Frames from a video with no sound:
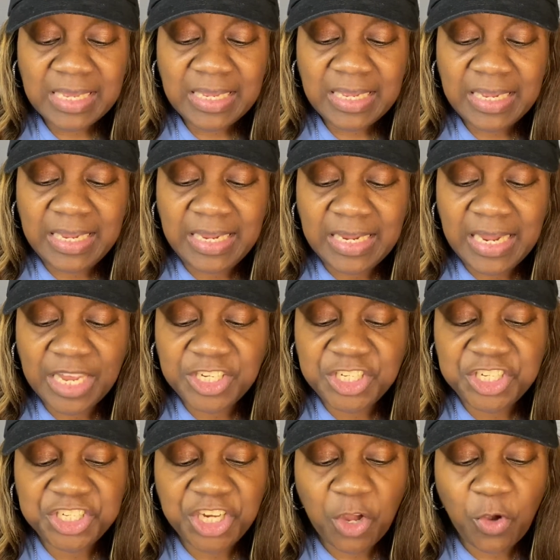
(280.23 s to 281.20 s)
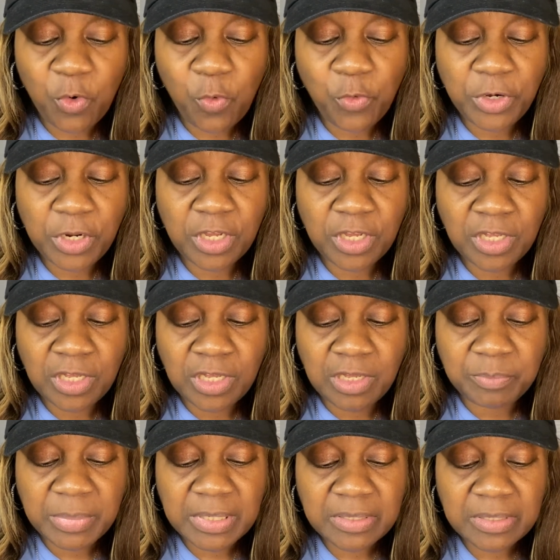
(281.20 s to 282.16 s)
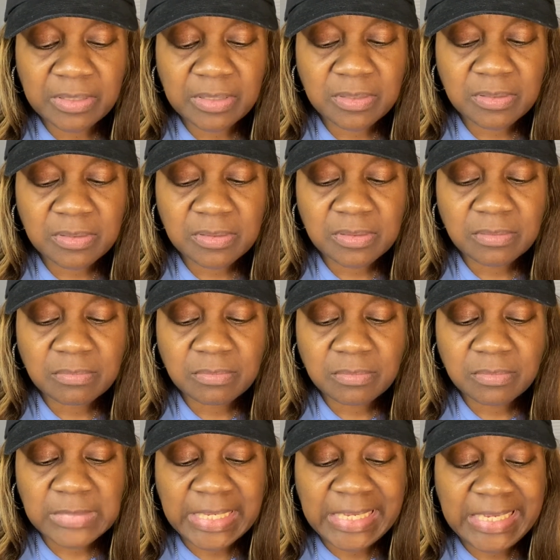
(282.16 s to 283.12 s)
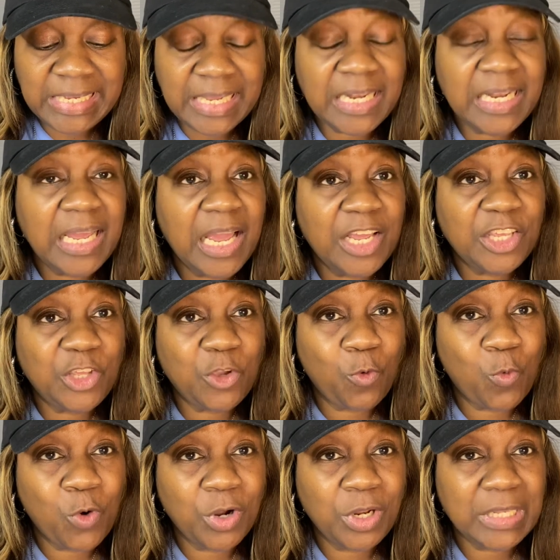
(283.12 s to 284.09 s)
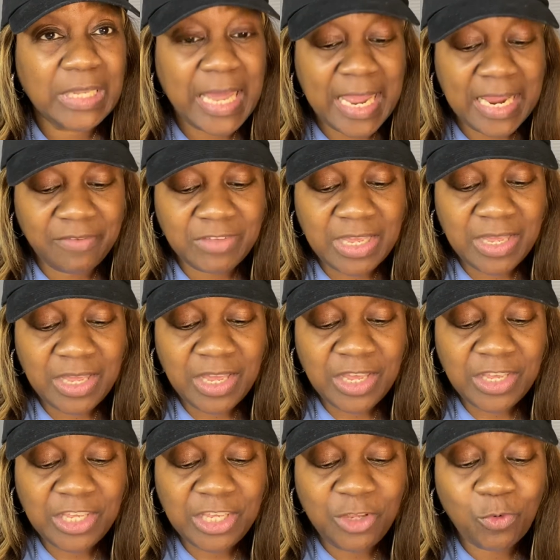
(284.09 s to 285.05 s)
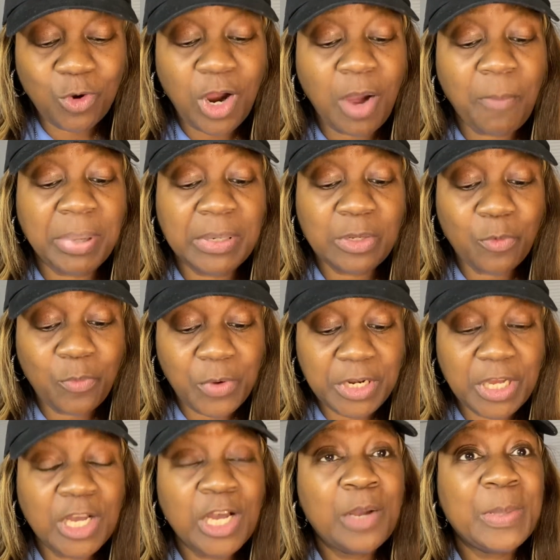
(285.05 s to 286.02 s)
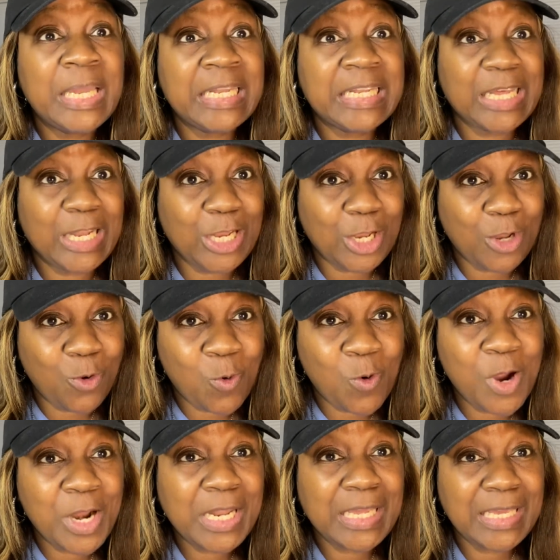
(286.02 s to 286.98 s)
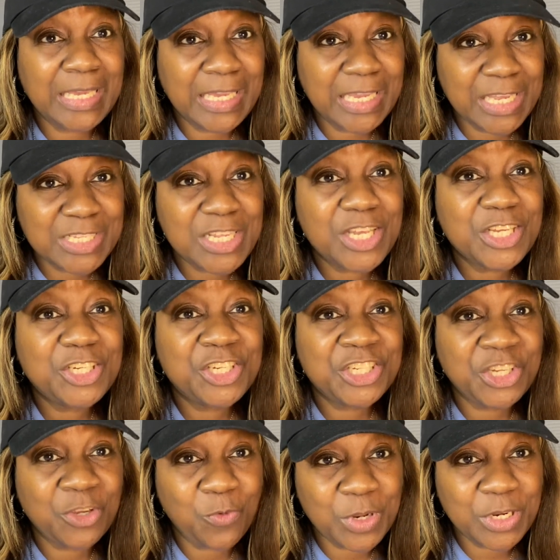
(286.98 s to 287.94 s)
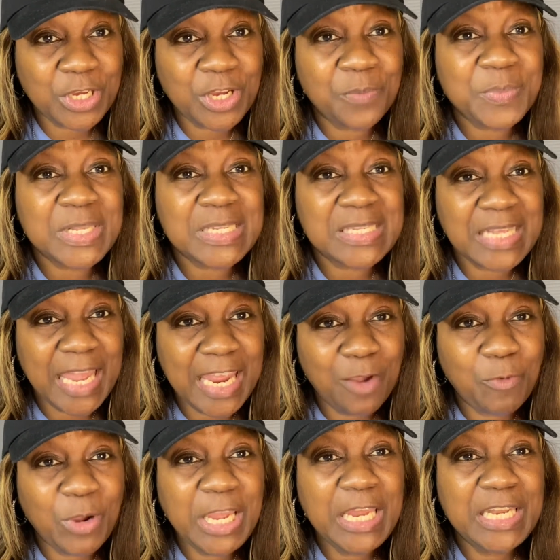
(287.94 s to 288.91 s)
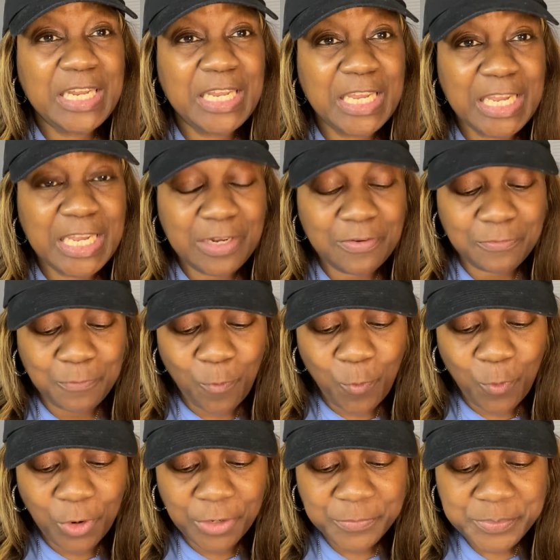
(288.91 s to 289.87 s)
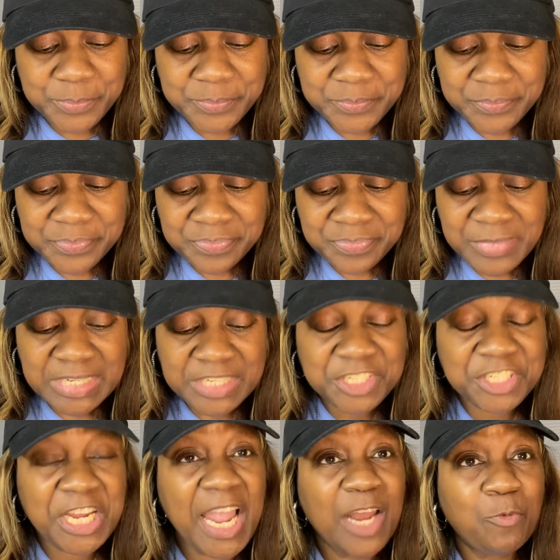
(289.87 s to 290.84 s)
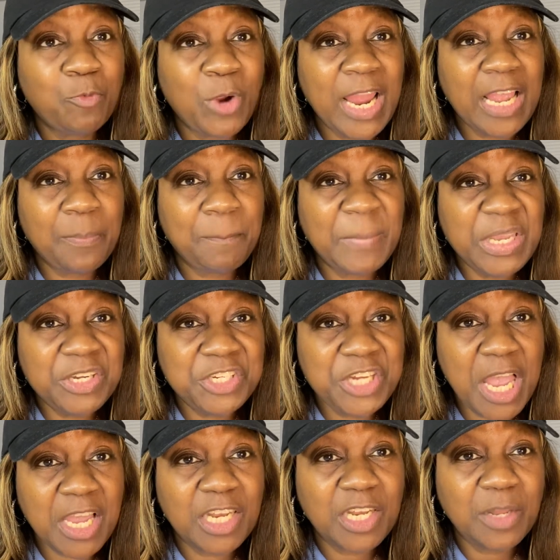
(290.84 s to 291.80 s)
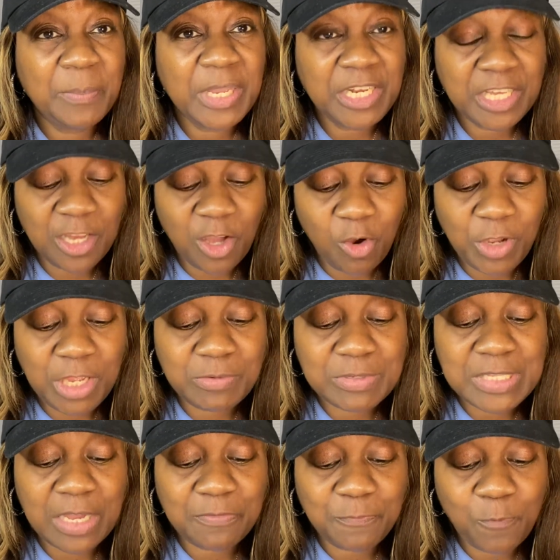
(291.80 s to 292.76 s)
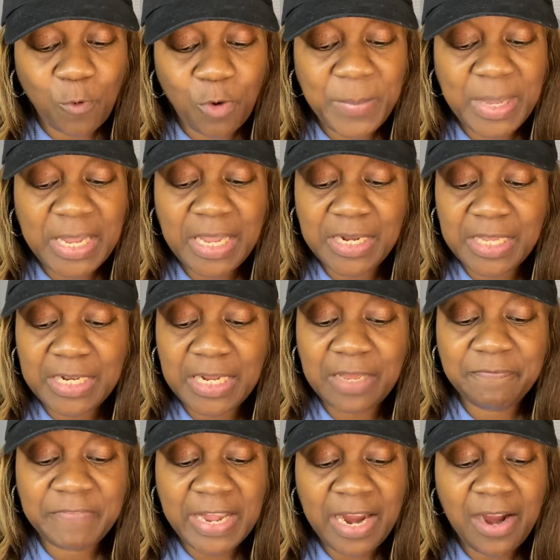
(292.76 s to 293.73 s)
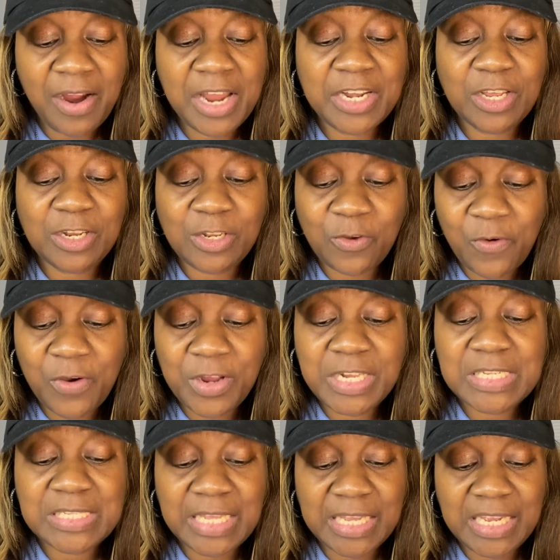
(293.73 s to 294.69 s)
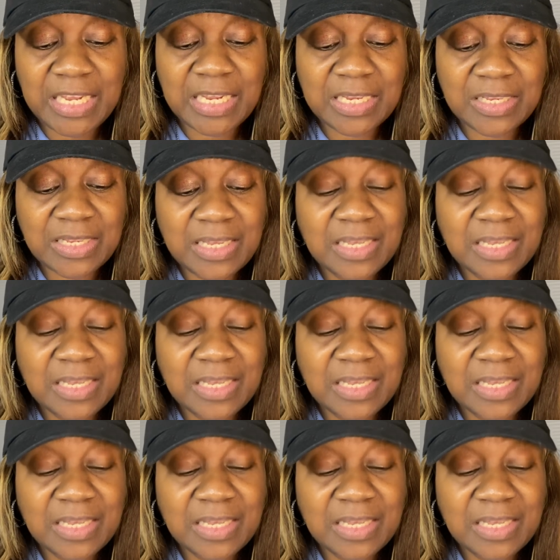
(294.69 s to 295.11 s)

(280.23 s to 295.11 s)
he has showed up in your life. You are blowing up and the Lord is showing up the same way he did for Shadrach, Meshach, and Abednego. He was that fourth man in that fire and the Lord is saying